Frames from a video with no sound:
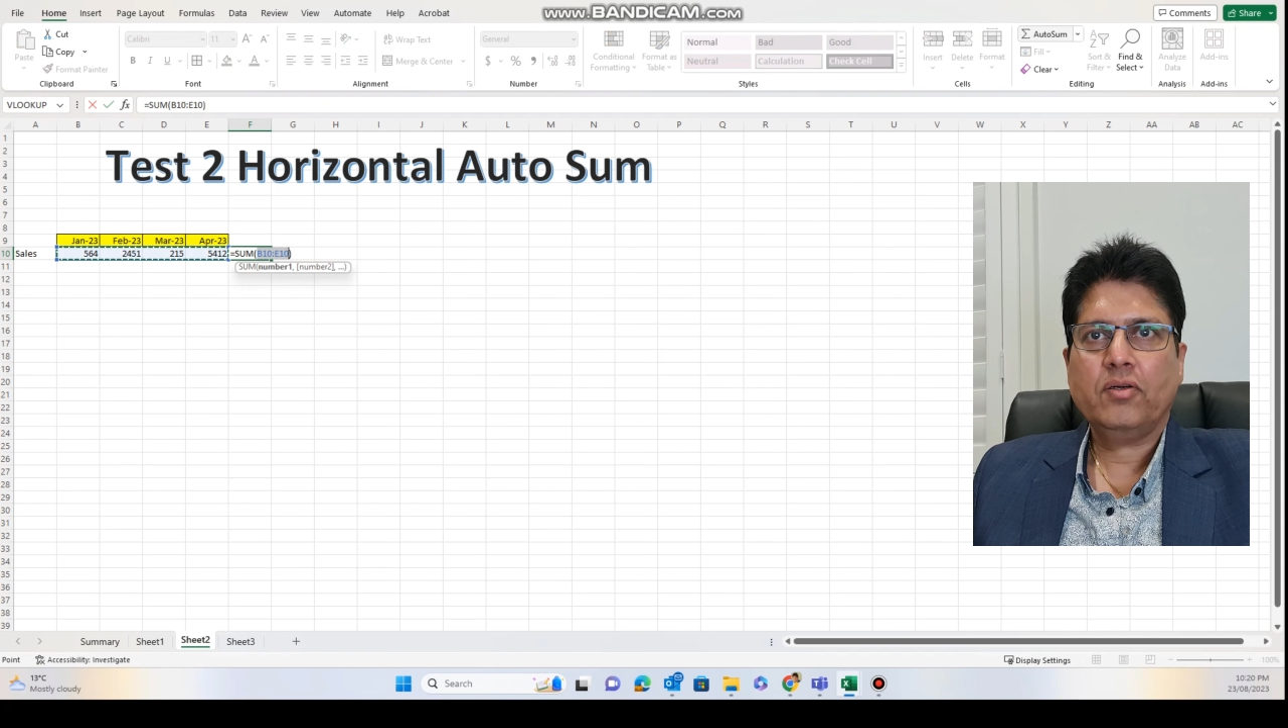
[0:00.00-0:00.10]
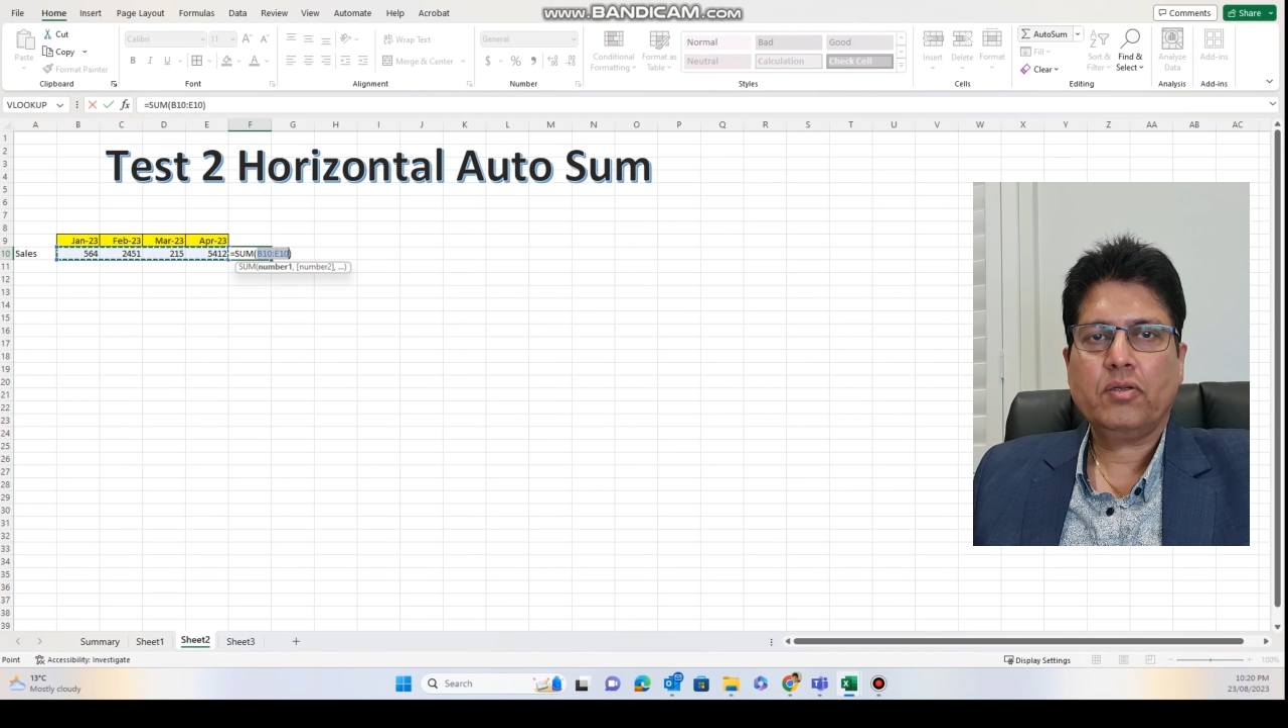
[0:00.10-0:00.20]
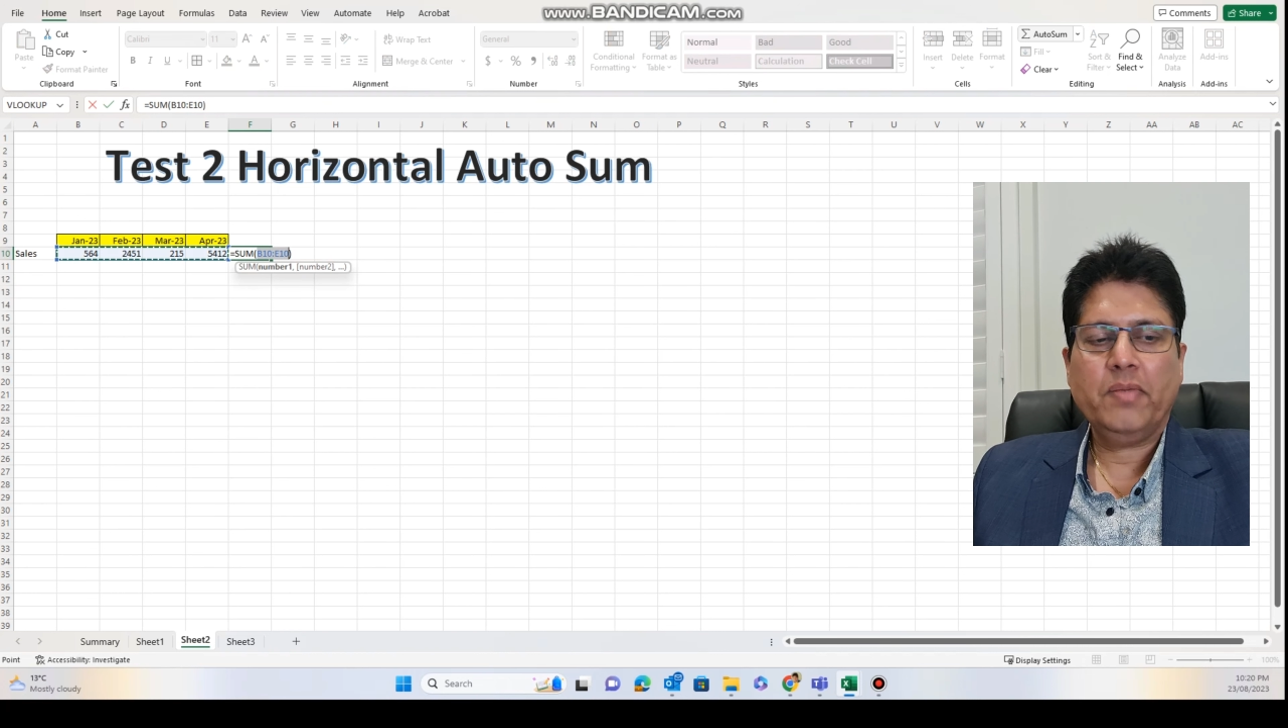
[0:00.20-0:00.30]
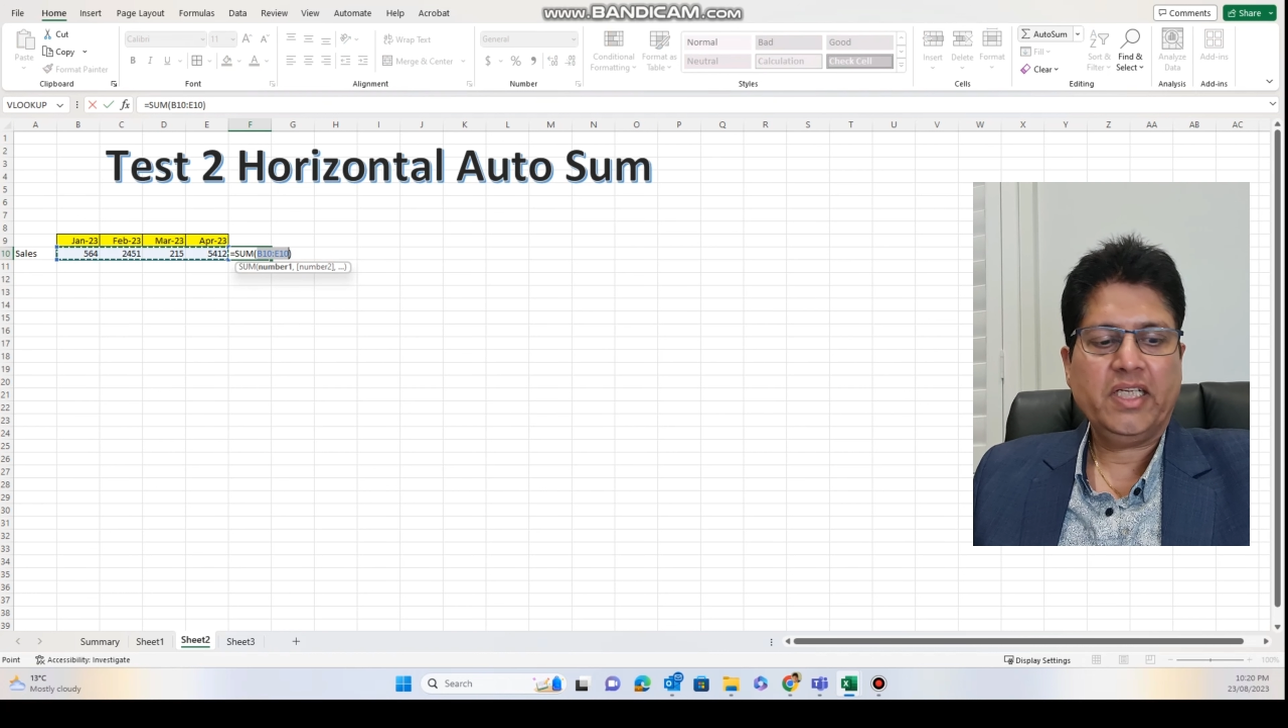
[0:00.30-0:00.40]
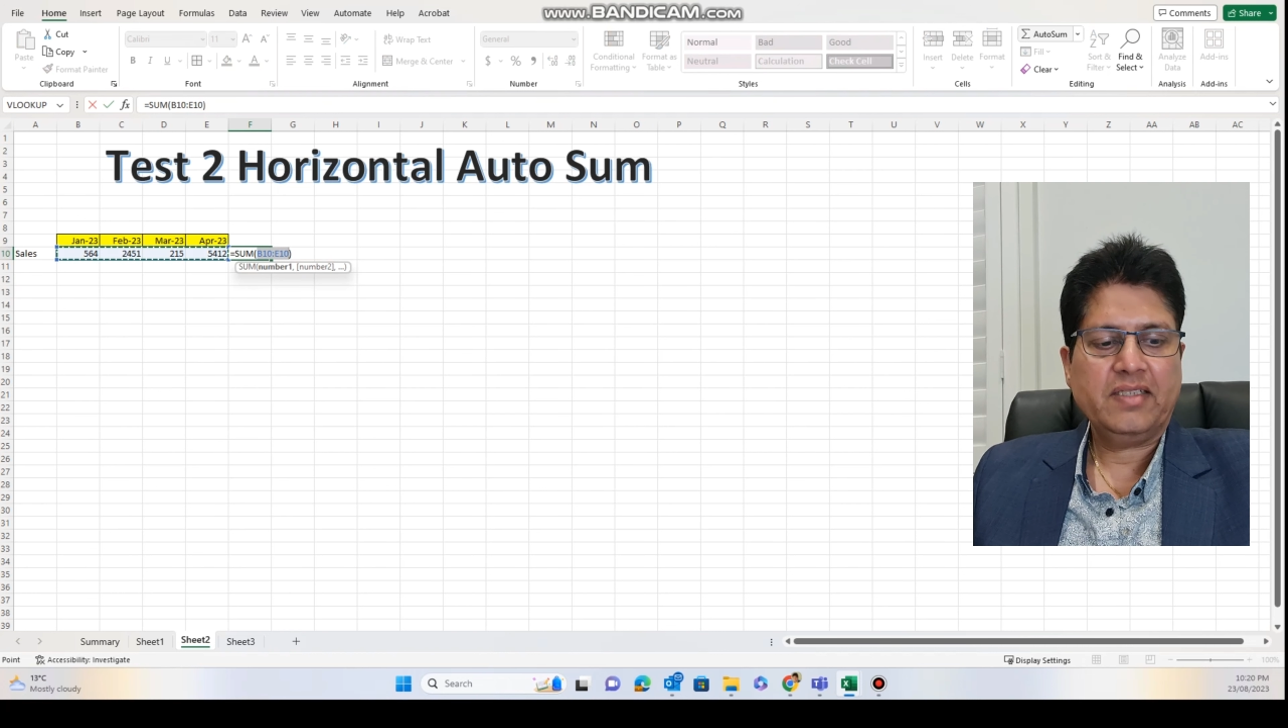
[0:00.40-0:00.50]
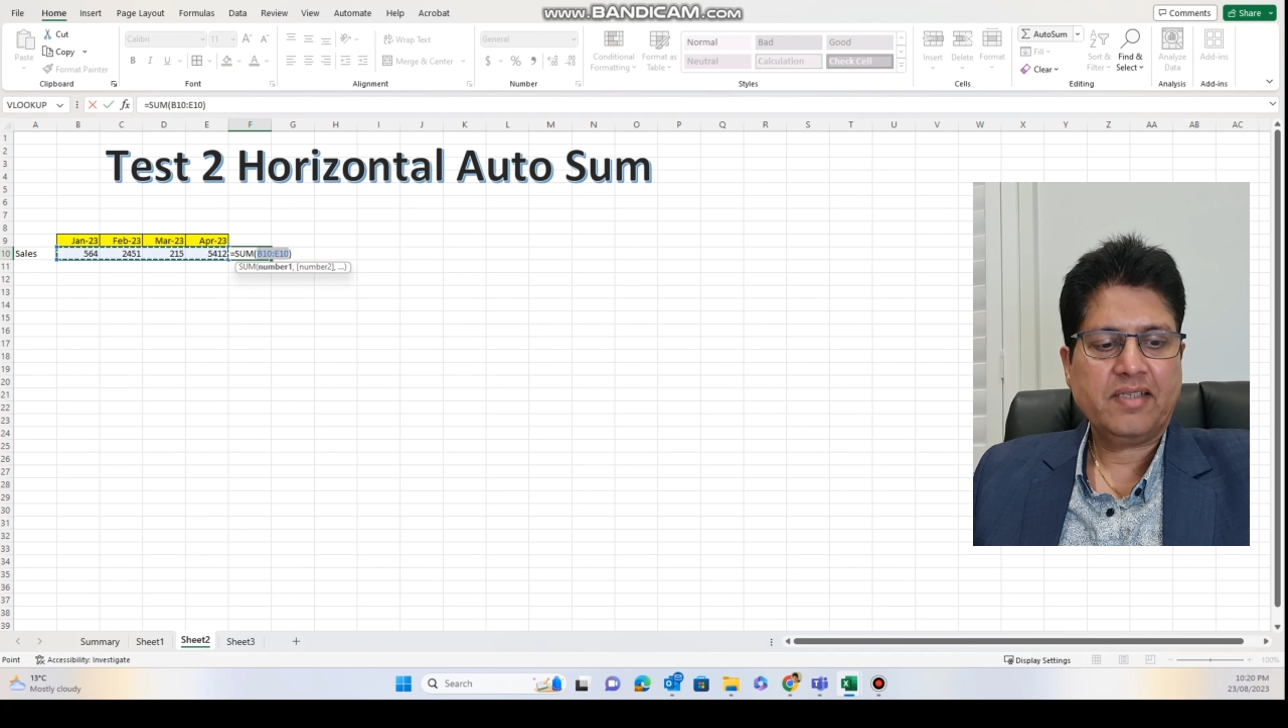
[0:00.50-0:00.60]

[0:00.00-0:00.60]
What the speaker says: automatically